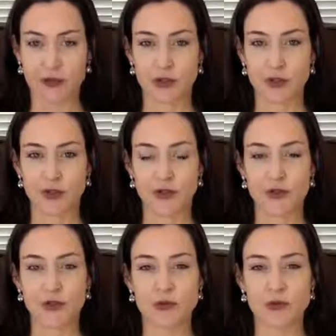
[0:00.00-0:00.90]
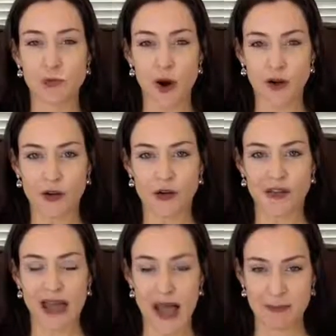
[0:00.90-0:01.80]
for you to do smarter
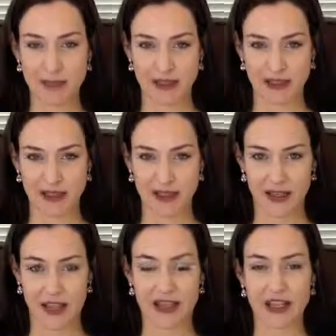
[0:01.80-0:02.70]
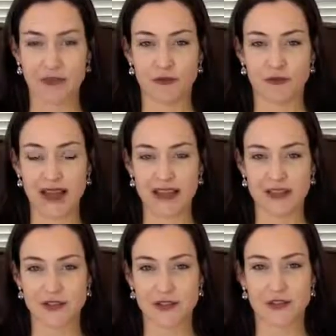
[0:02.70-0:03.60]
tapping and get
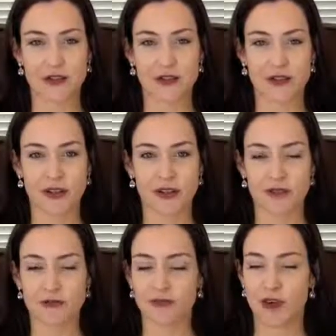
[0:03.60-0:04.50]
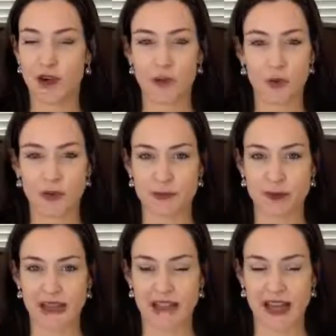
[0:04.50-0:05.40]
faster, far more
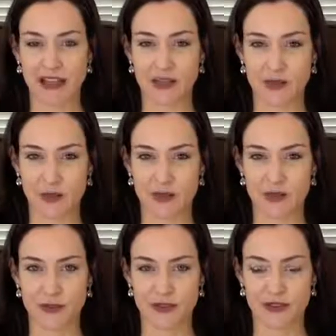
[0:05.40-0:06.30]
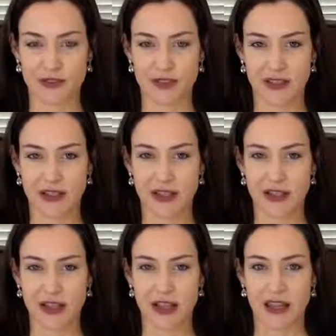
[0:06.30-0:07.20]
spectacular results.
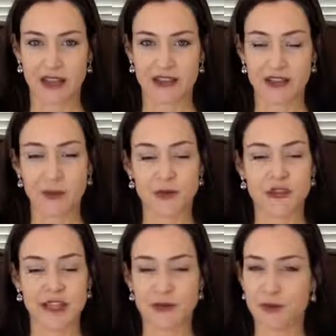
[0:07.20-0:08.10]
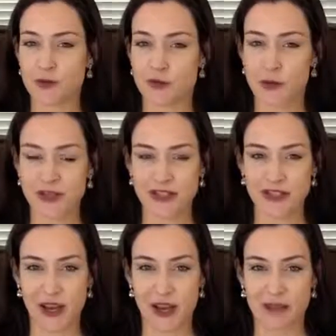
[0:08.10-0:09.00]
This will save you so much
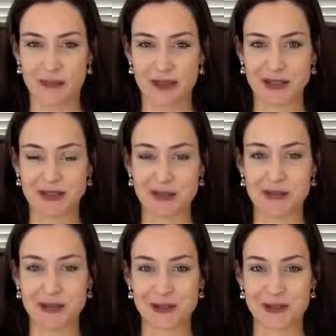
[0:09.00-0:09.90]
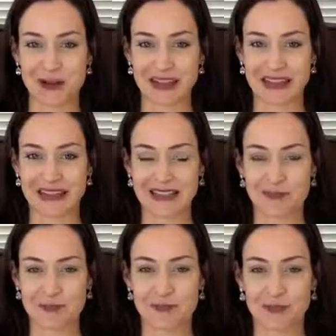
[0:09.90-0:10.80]
time and so much money
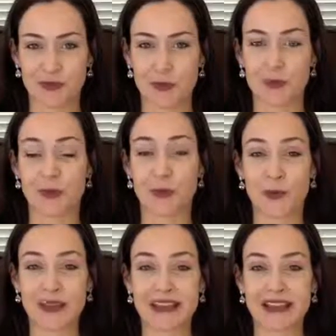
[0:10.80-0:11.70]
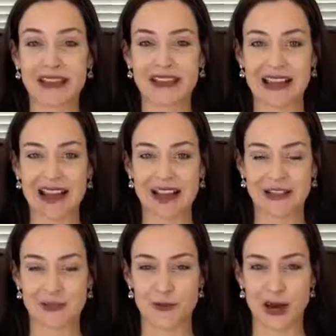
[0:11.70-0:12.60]
You'll be really
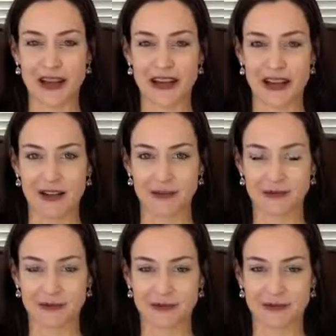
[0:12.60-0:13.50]
glad you tried it out.